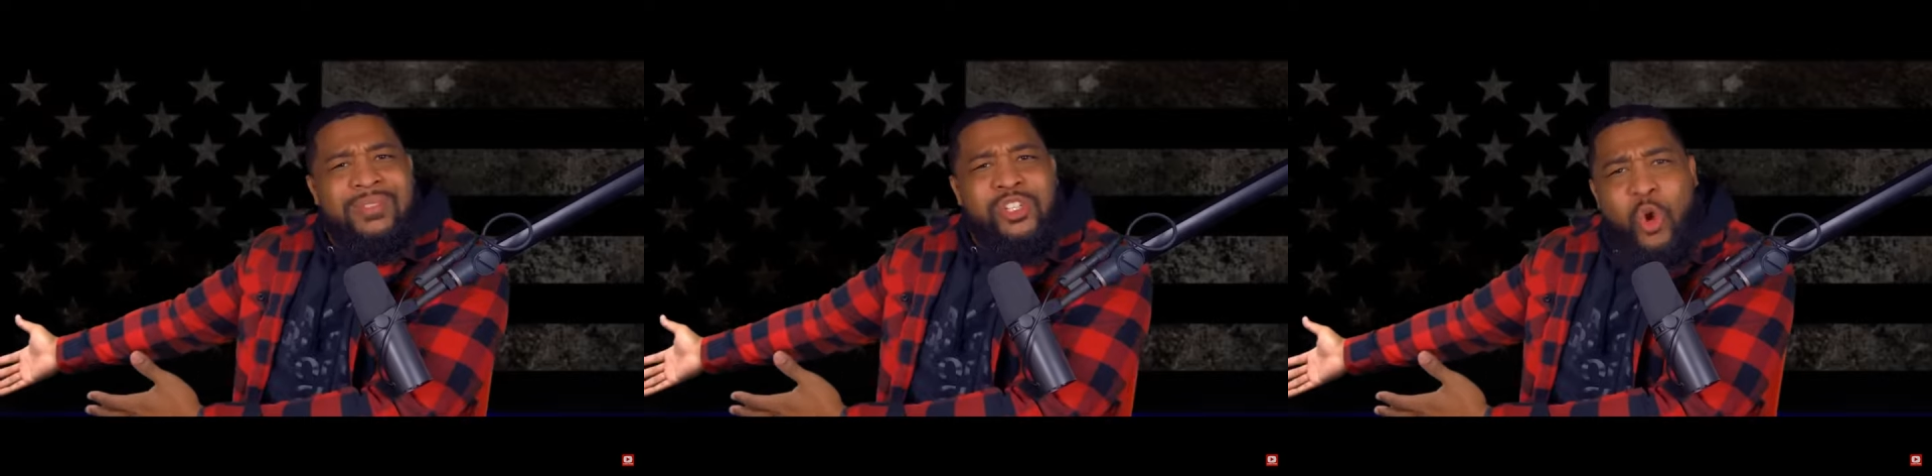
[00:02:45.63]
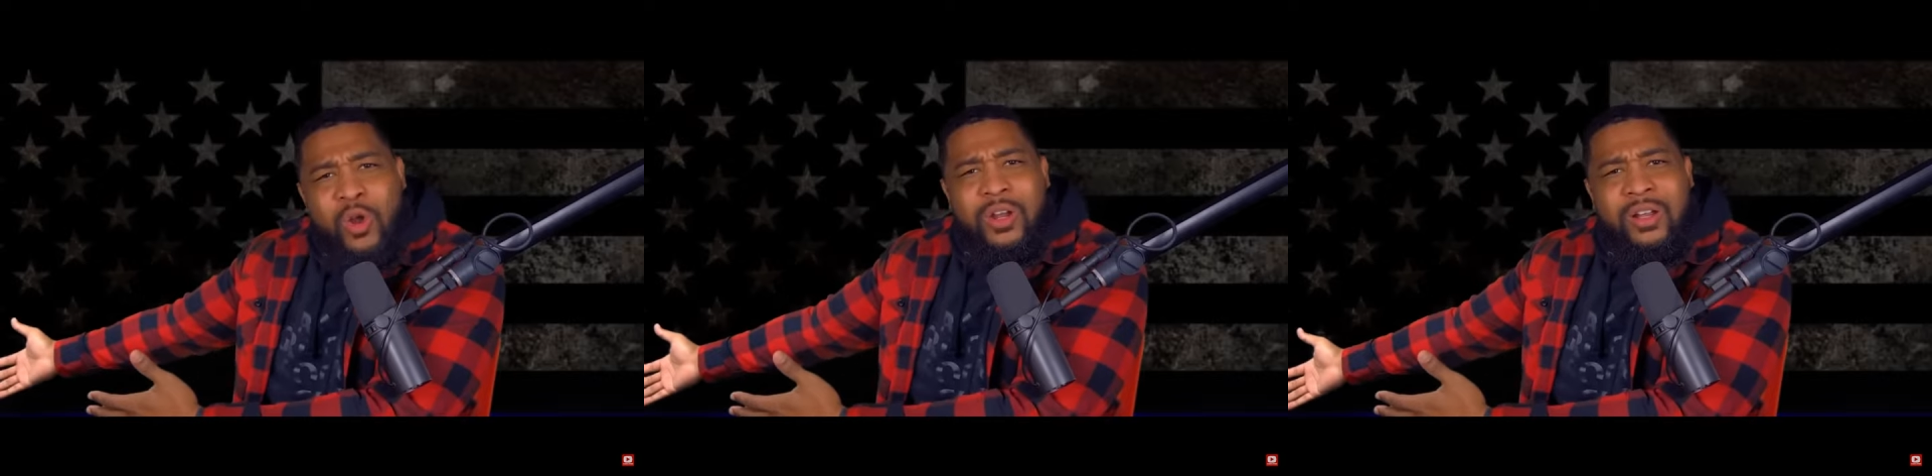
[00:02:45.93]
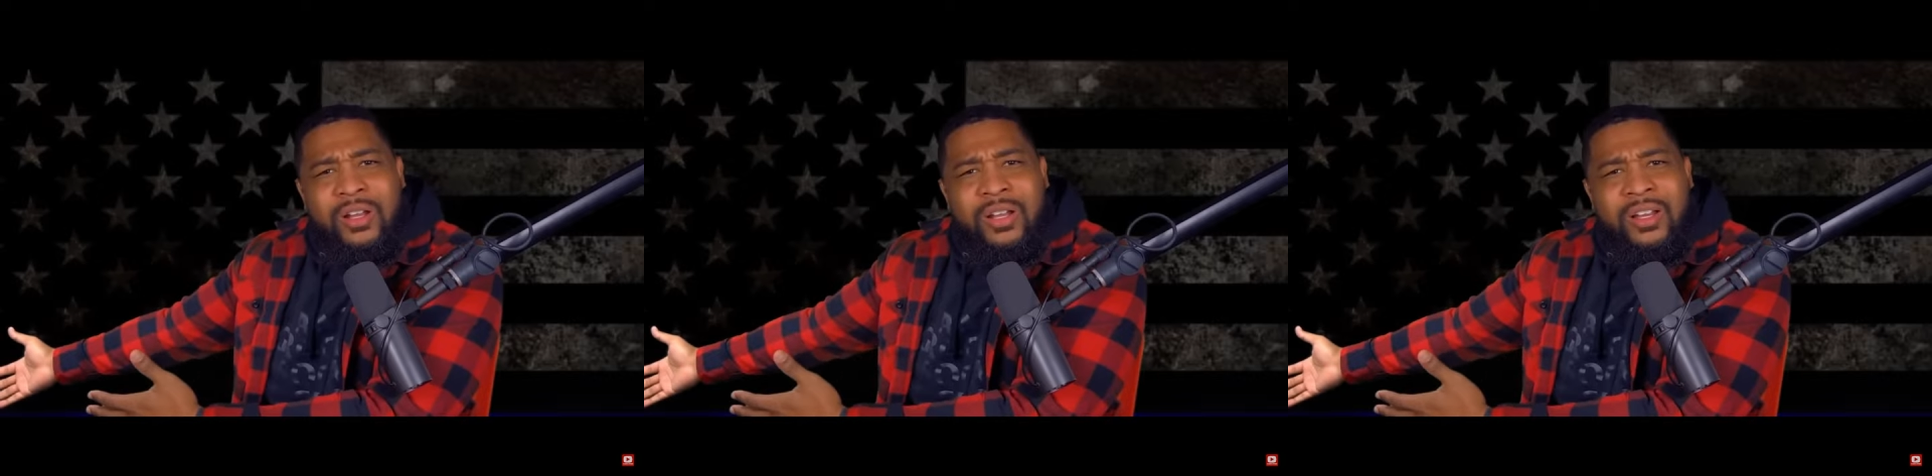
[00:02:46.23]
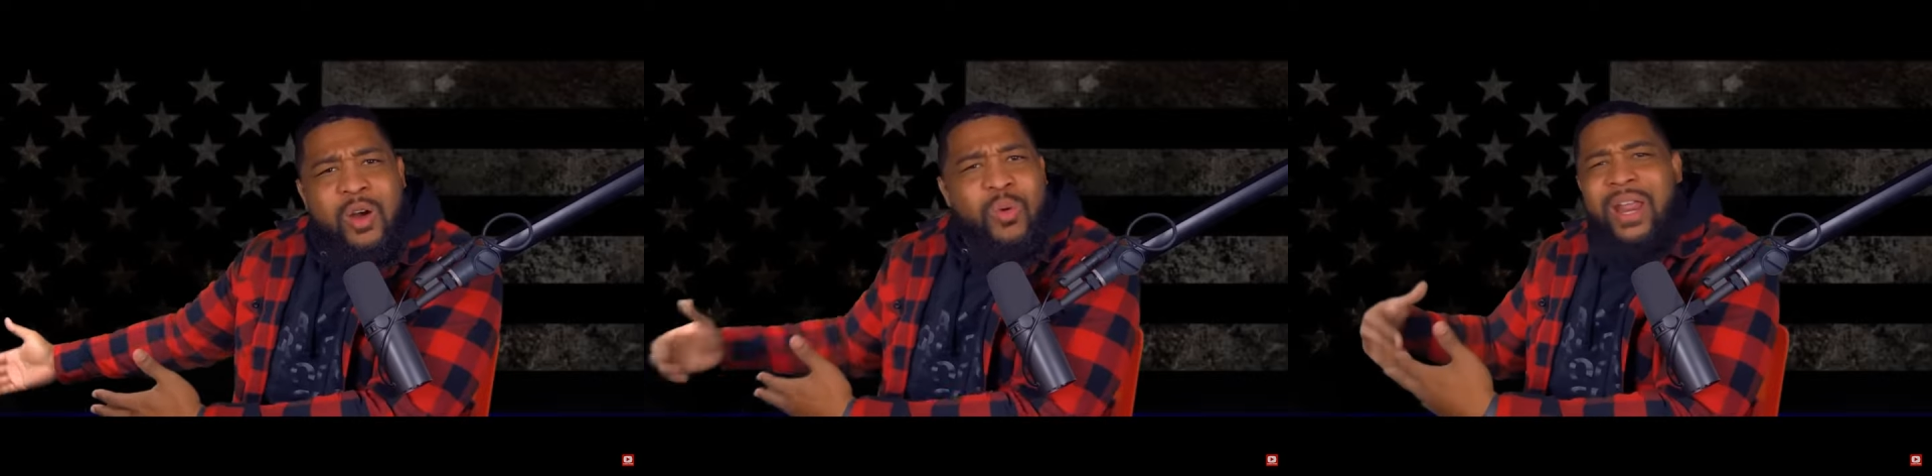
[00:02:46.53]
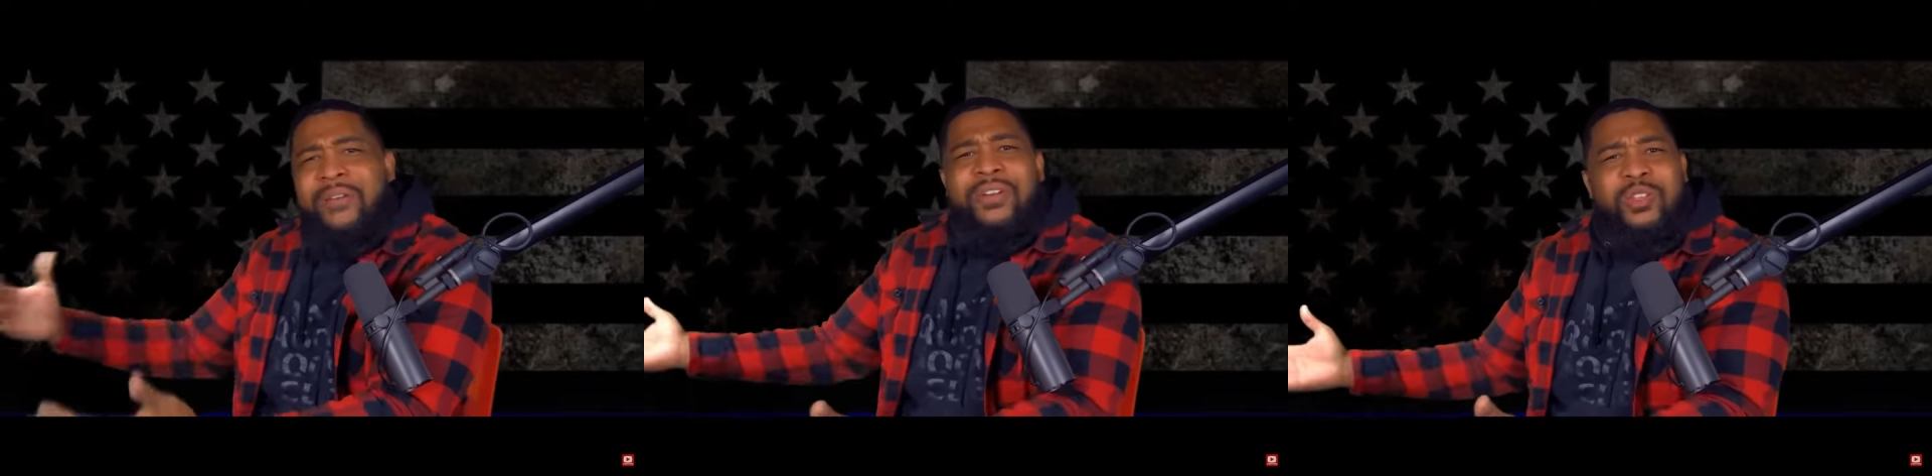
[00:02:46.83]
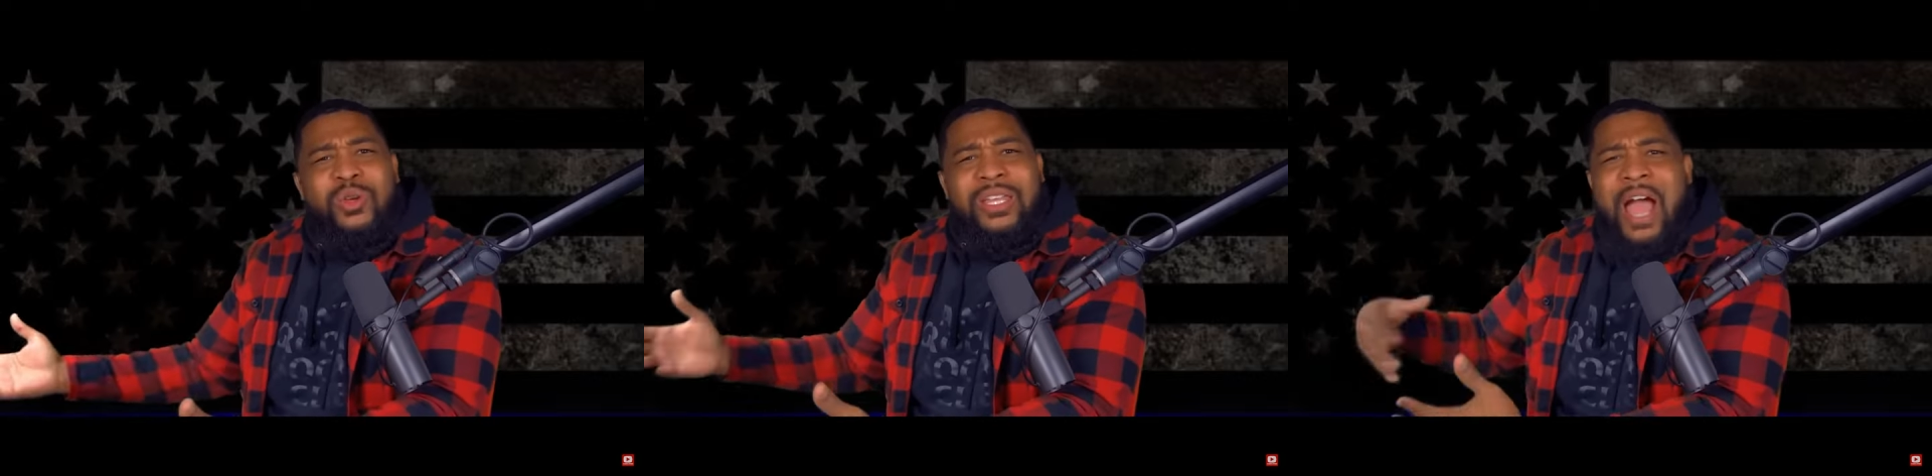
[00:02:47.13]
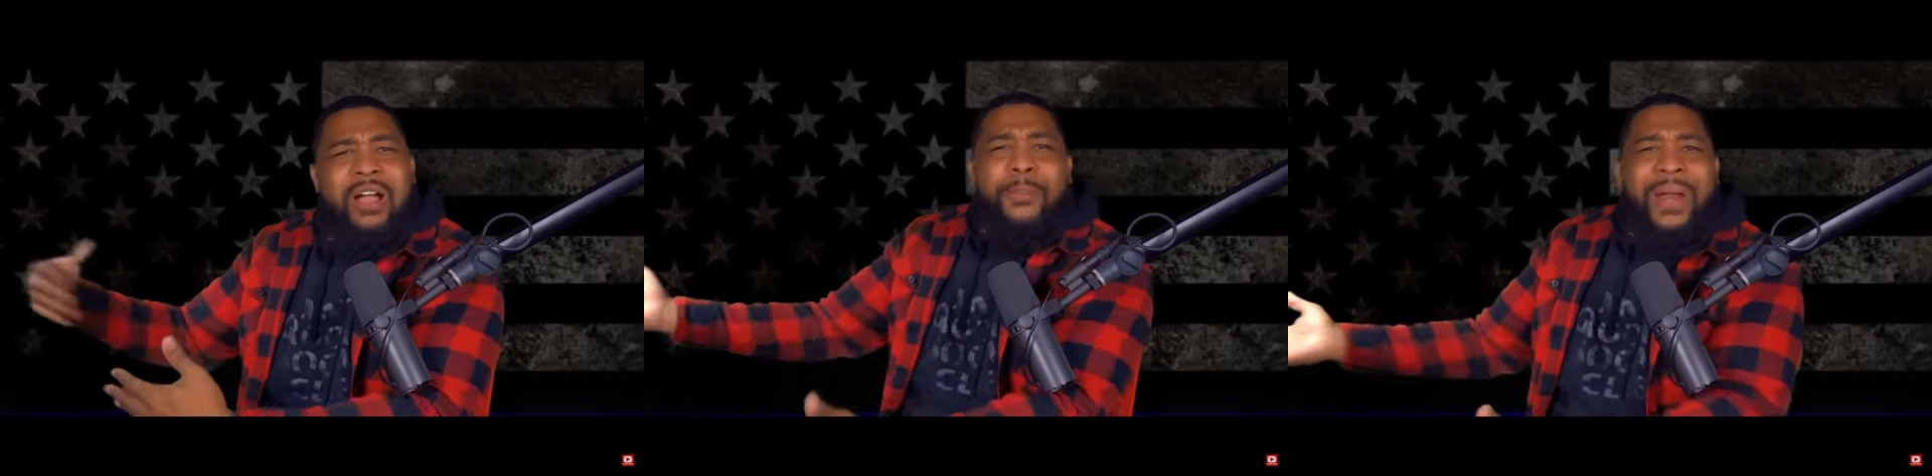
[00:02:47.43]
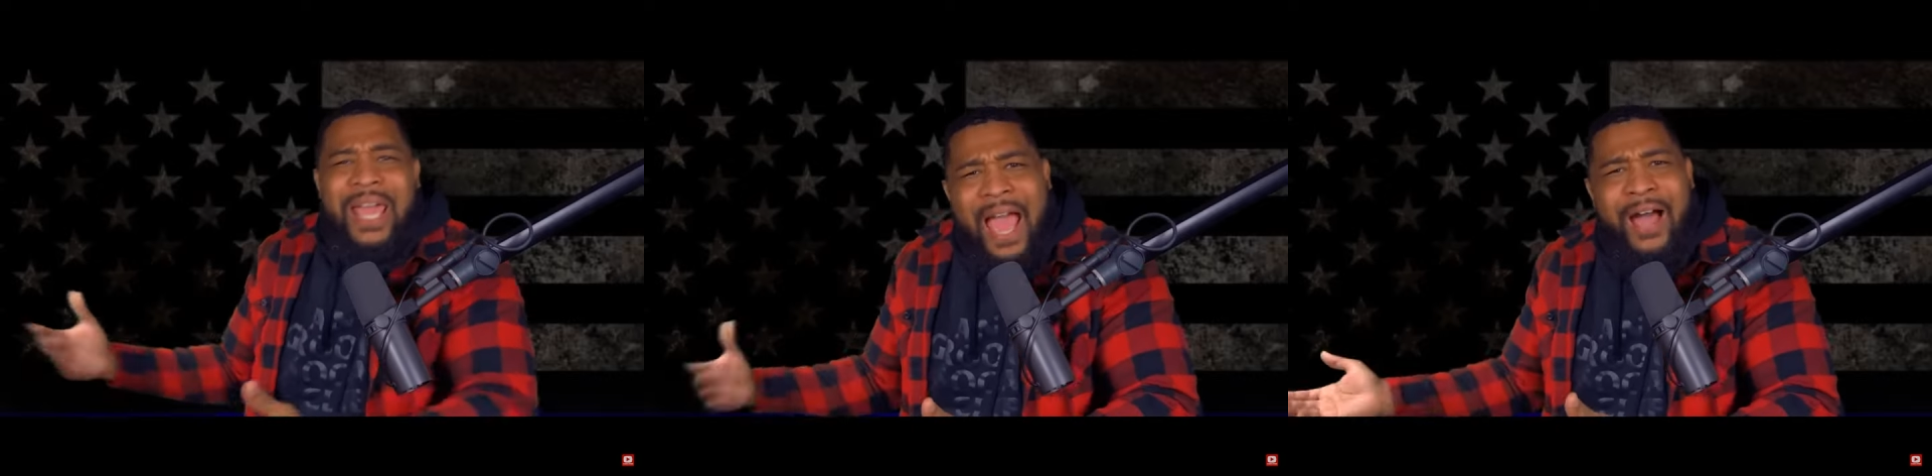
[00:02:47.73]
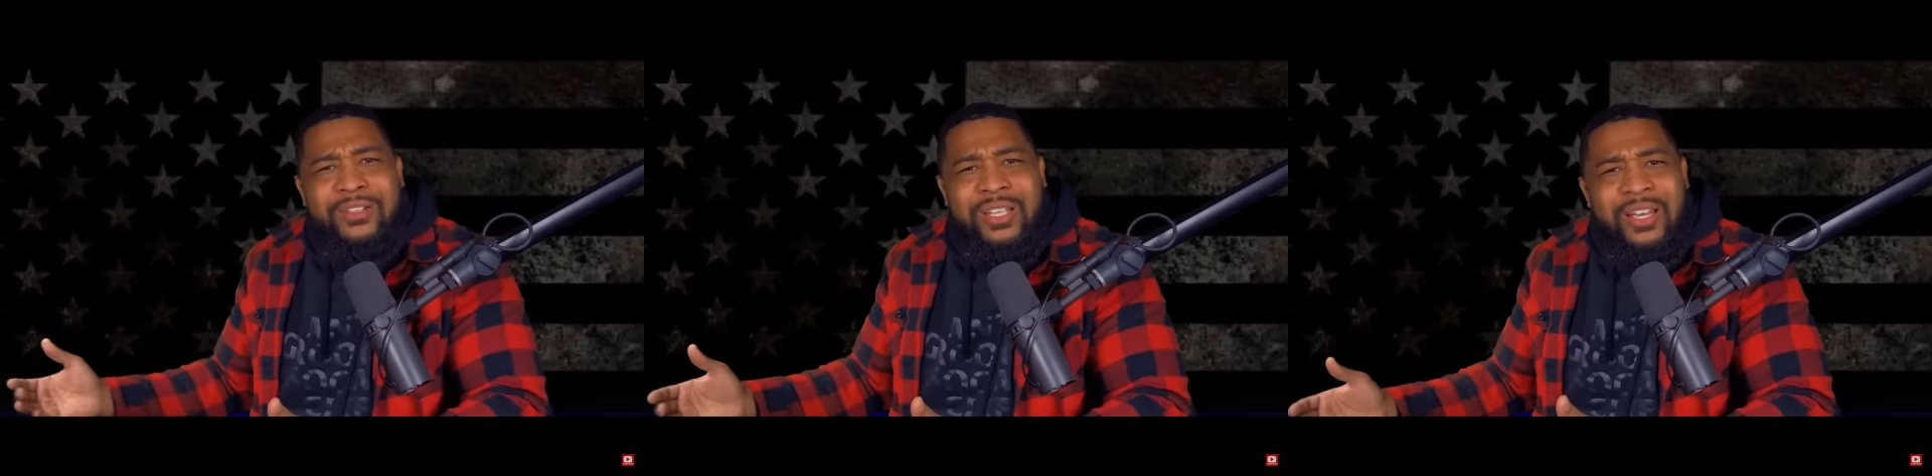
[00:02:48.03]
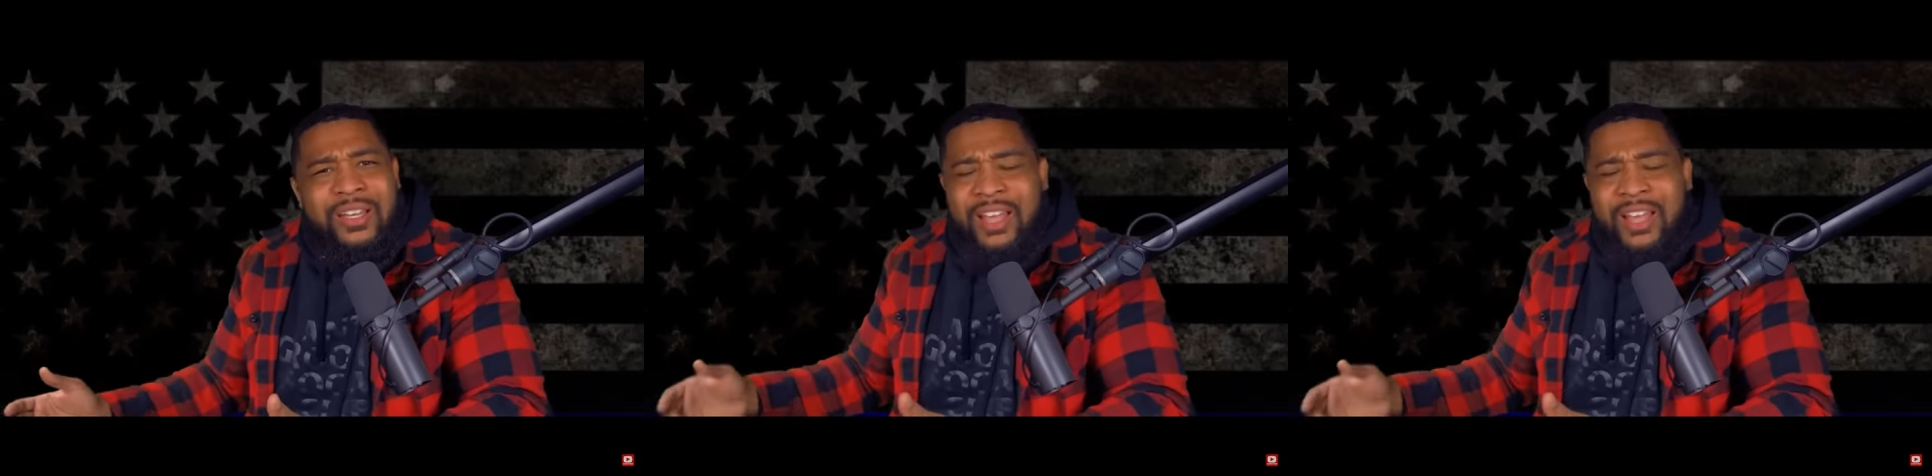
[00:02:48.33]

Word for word: shorter or whatever? You can y'all can play house.